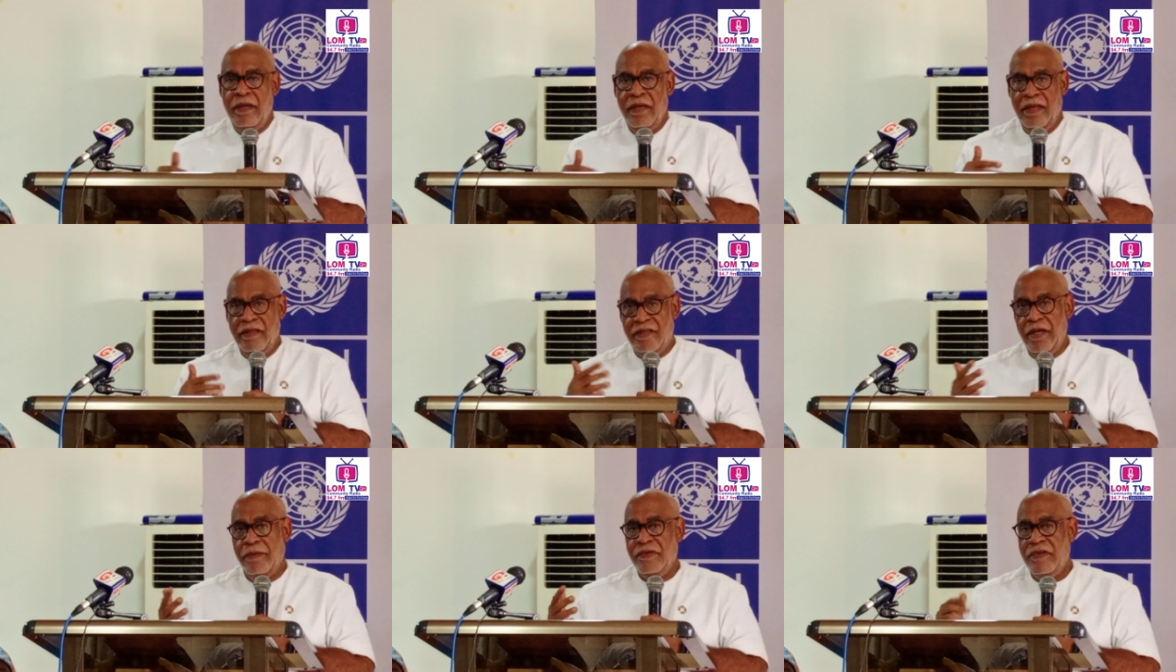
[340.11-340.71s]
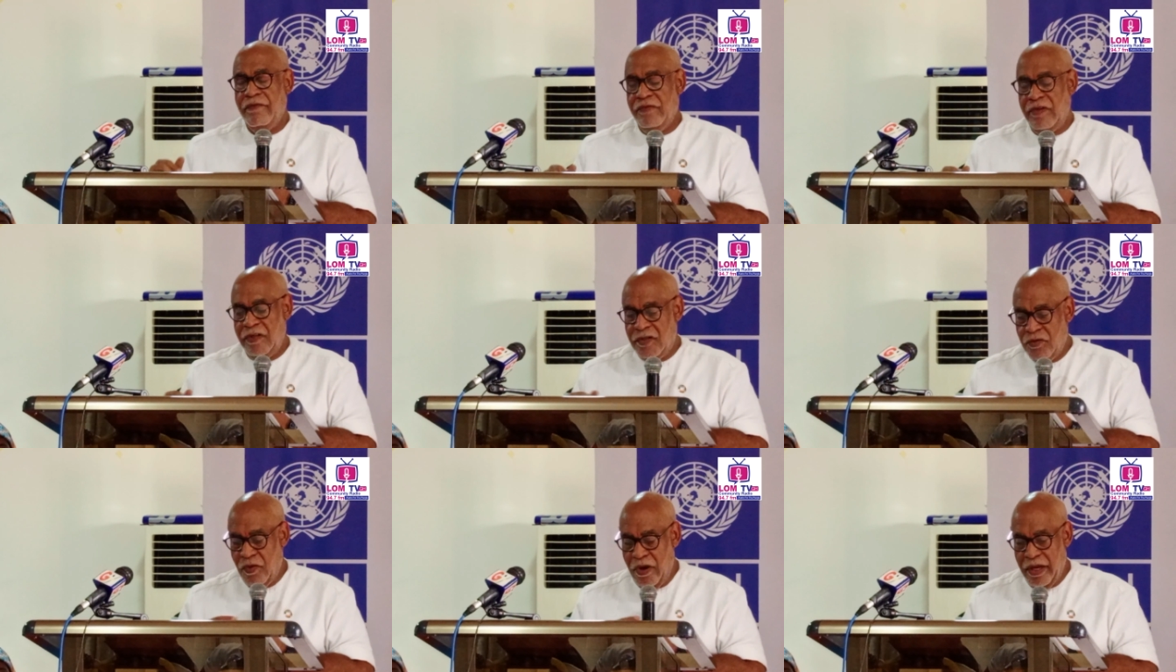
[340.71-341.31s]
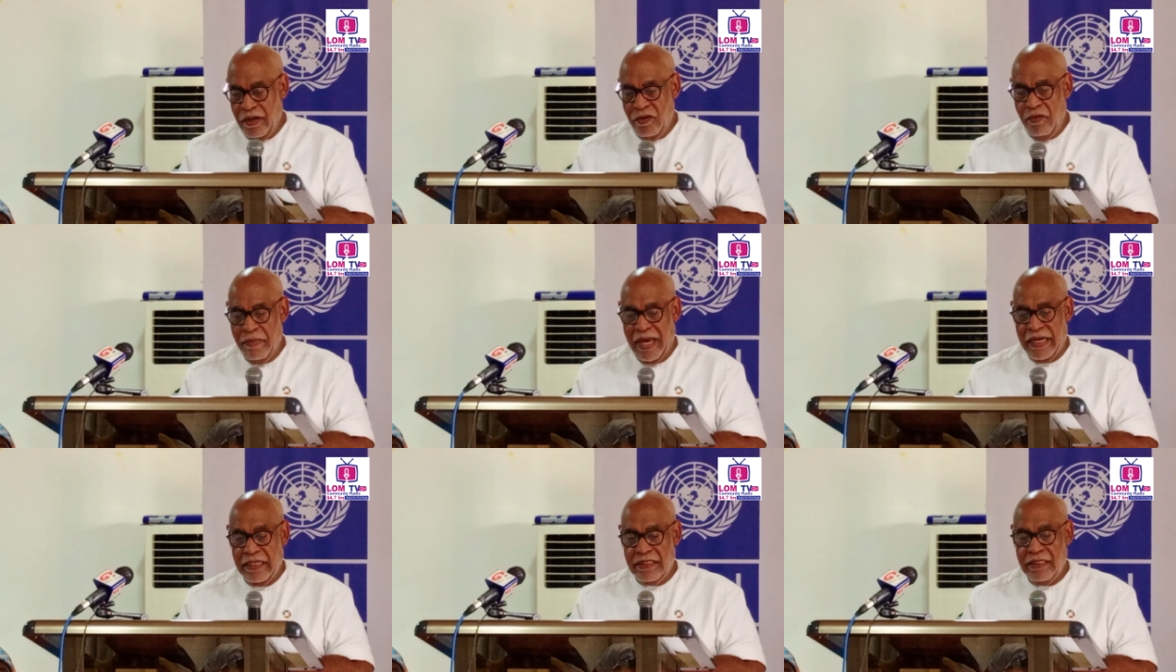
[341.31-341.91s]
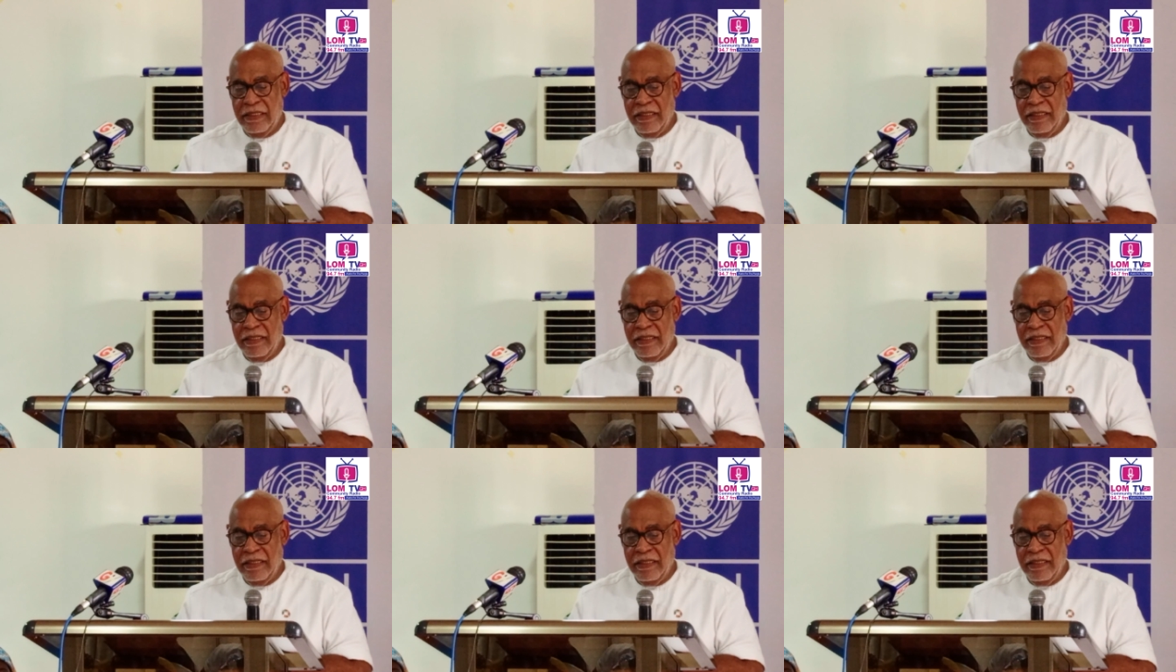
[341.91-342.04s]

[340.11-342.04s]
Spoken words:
in terms of destroying humanity.